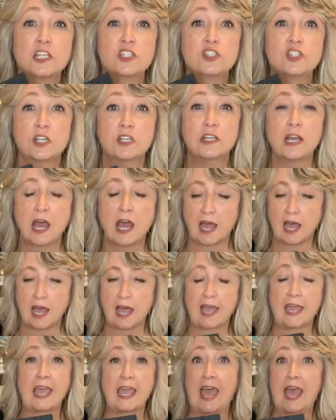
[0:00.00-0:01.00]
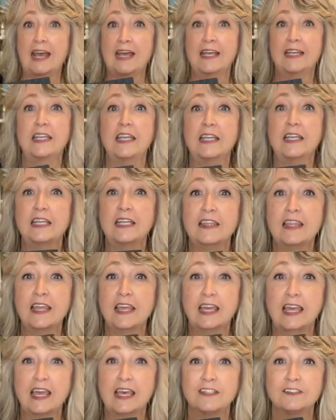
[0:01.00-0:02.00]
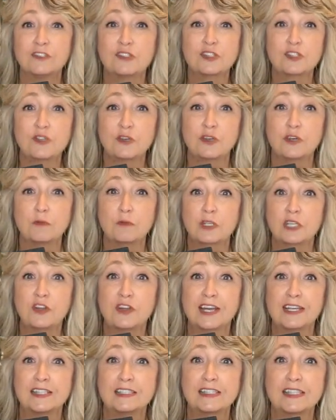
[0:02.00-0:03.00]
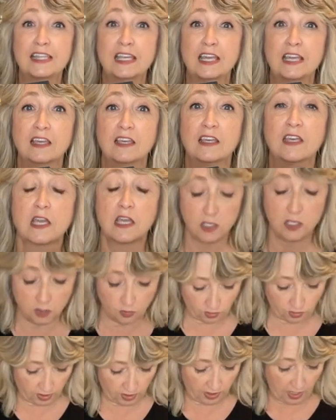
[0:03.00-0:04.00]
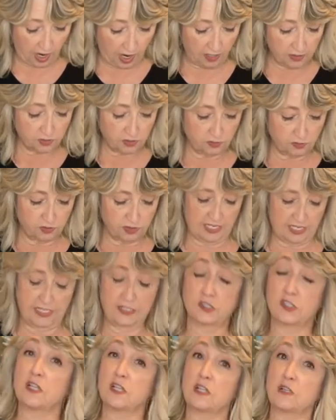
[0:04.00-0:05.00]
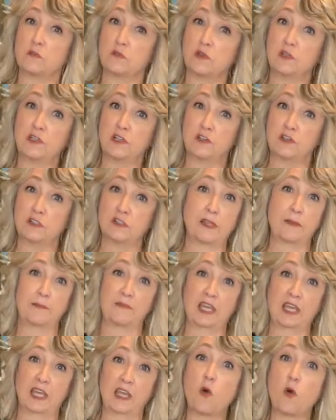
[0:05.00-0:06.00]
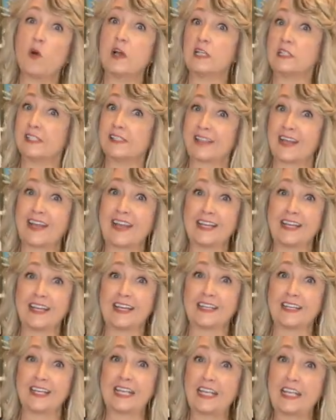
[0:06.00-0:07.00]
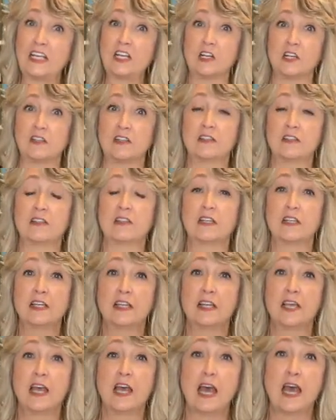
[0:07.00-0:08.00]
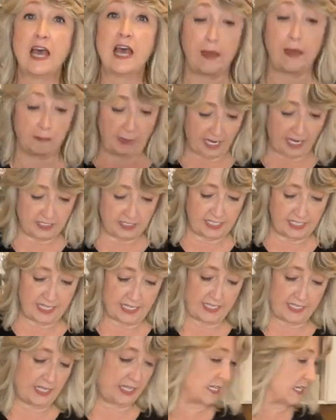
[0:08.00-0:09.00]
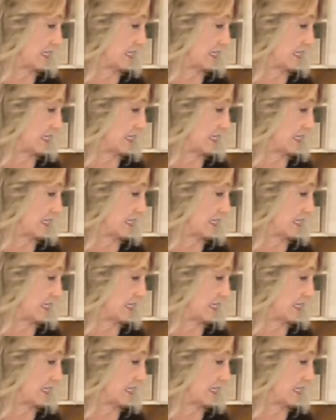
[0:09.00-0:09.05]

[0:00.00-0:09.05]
Should I add anything else to it? What do you guys think? You could also stencil a word or something or design on here. Um, I did